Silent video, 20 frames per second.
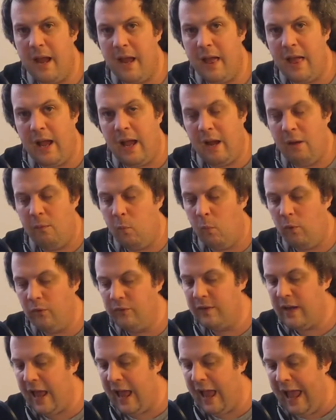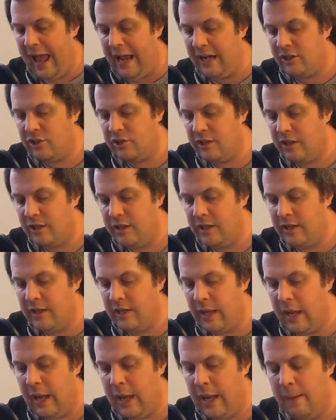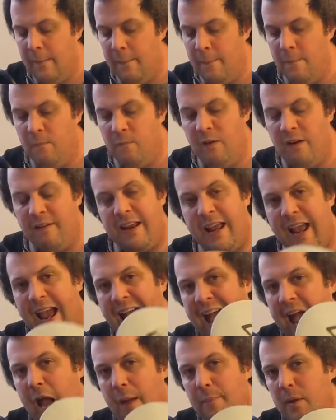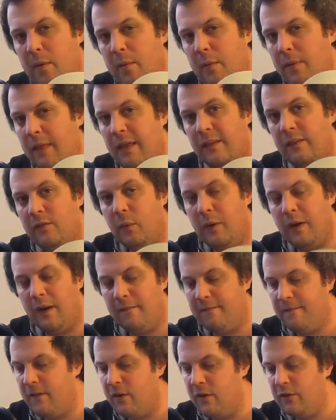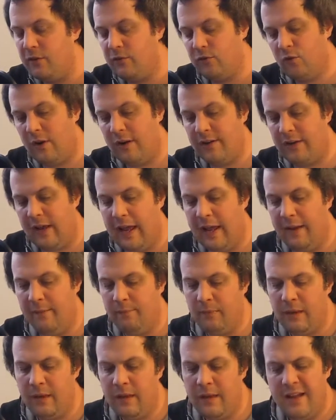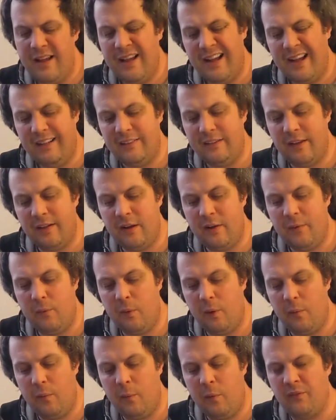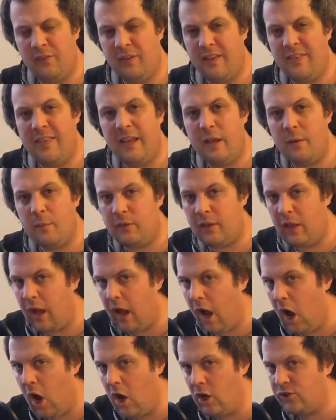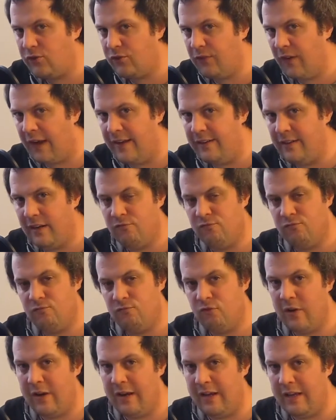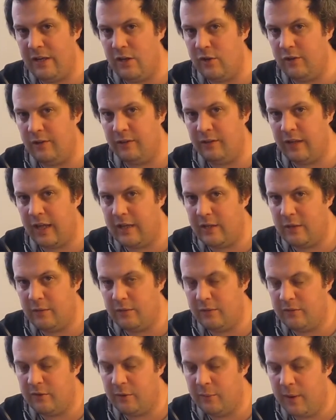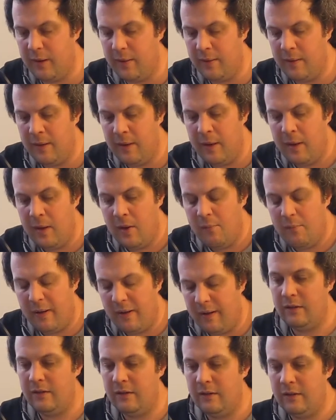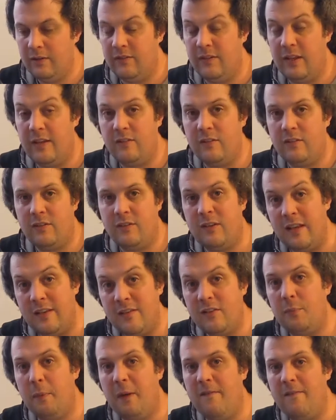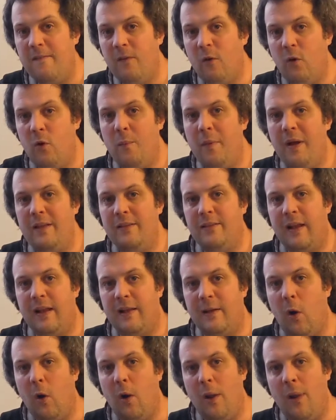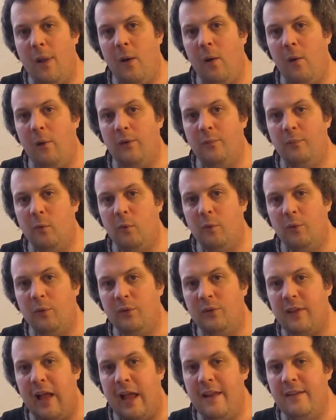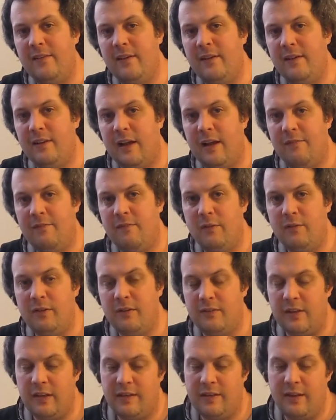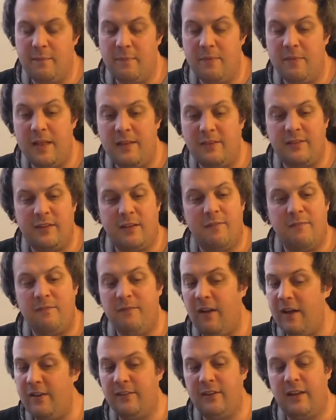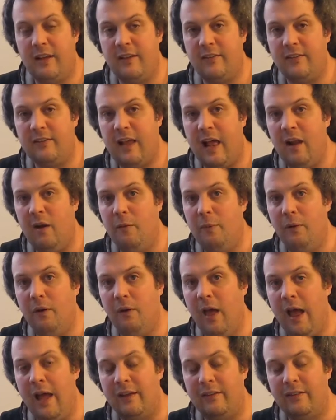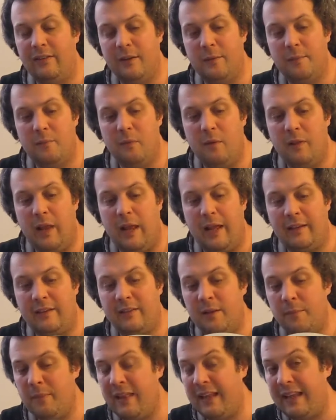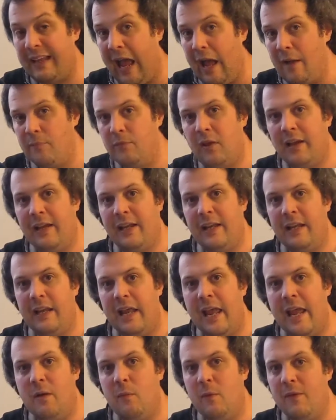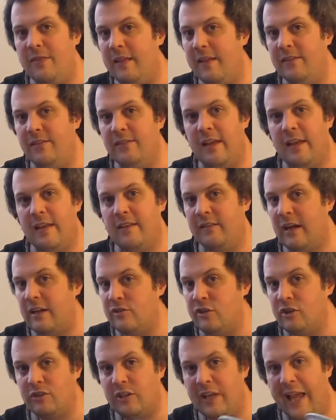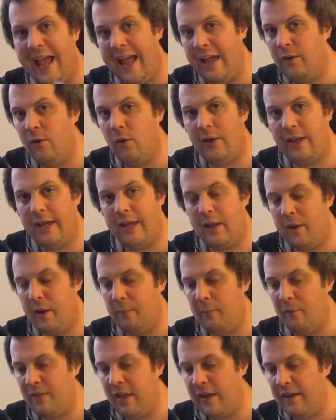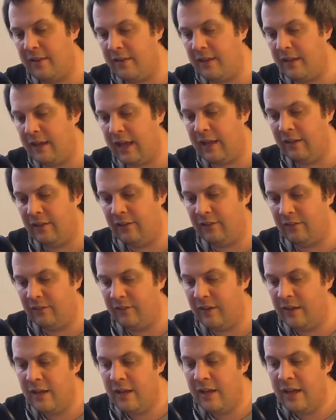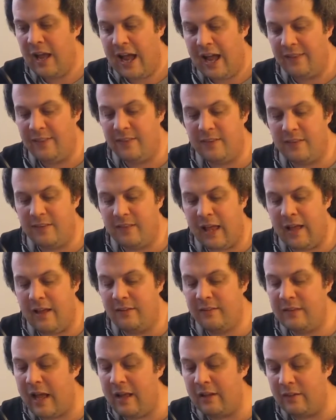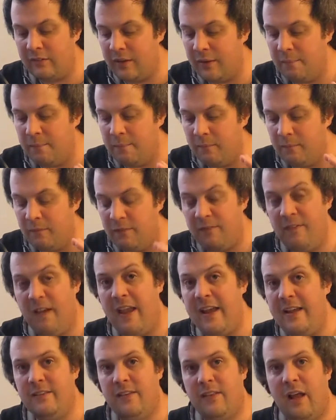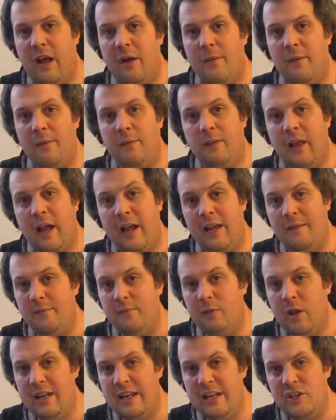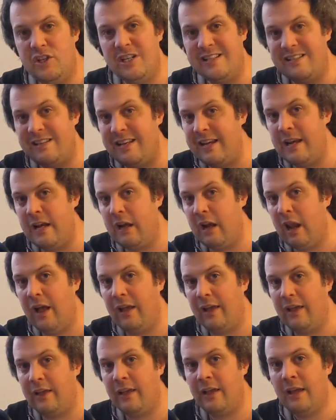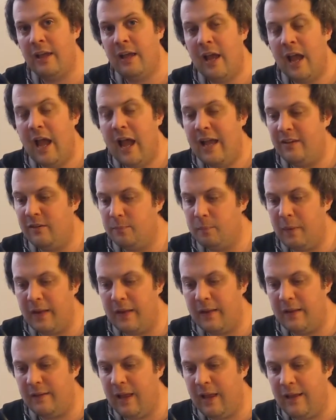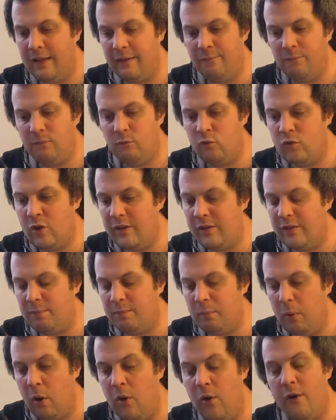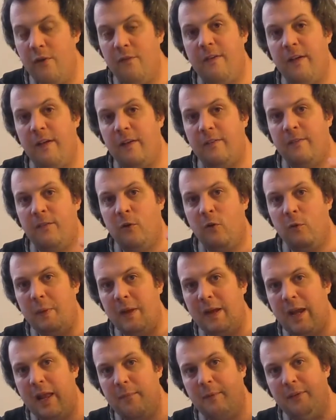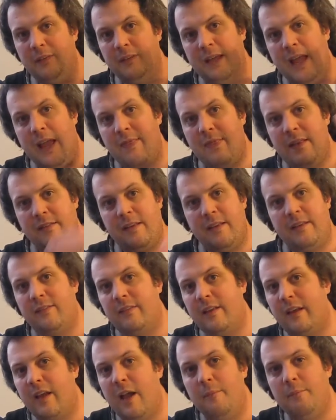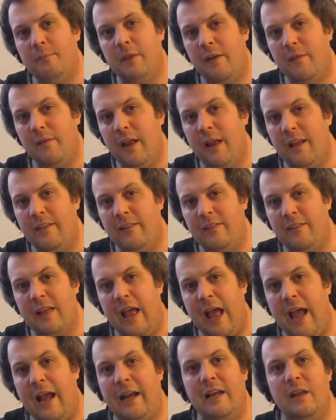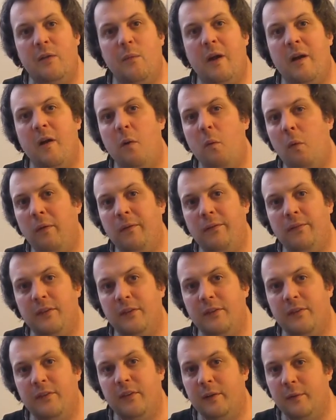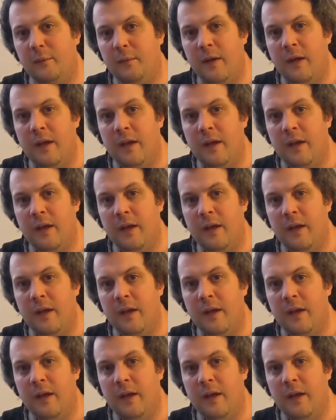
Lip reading: I wasn't actually very happy with this when I first tried it out. I don't know what it was. I think it was the harsh fade. I really couldn't get used to it. But since my form has got a lot more standard, I've noticed that this flies like a scalpel, and like some of the gaps I can hit with this disc, I just cannot hit with anything else. And that fade that I initially didn't like has been just perfect for being able to get the disc to come down exactly where I wanted to.